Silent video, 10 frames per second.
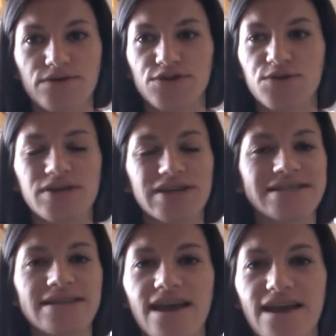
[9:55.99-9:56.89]
so you can
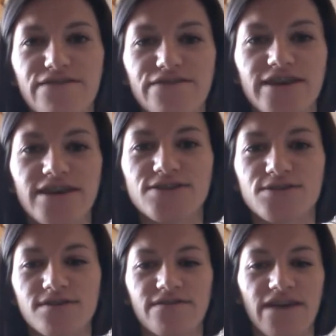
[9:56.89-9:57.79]
see every
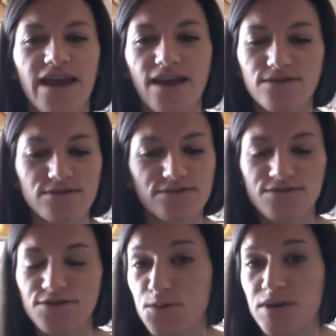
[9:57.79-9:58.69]
sort of angle
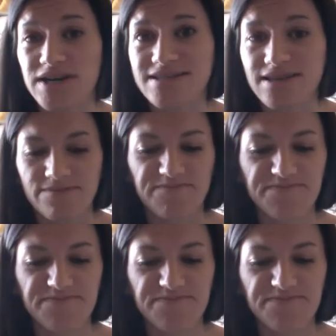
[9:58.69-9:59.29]
you want to see.